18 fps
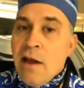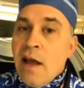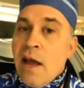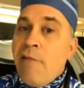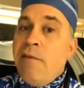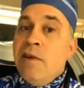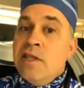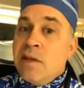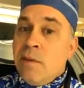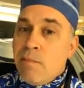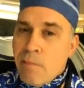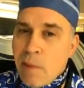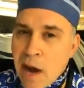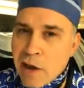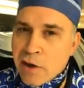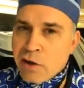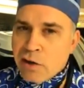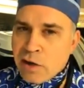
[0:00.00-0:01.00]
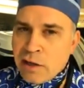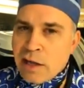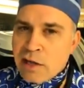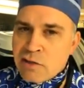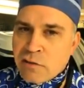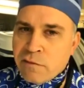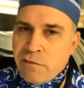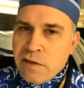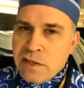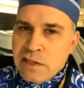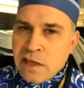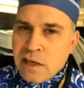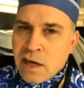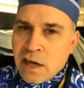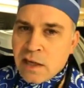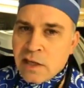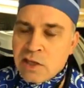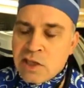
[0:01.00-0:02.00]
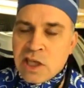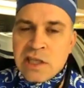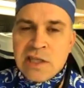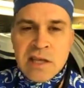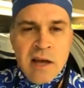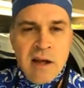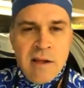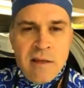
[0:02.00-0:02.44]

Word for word: If it's a modern electrophysiologist,